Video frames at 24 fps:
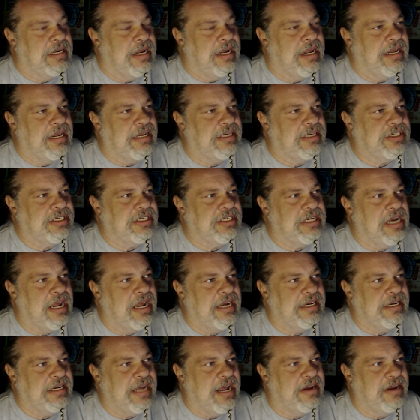And then she
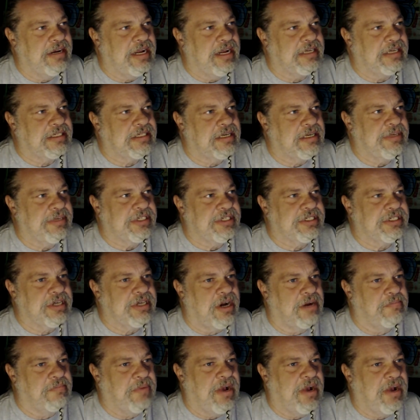laid down next to me and
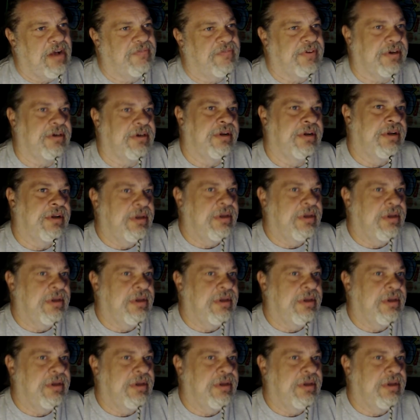started puffing.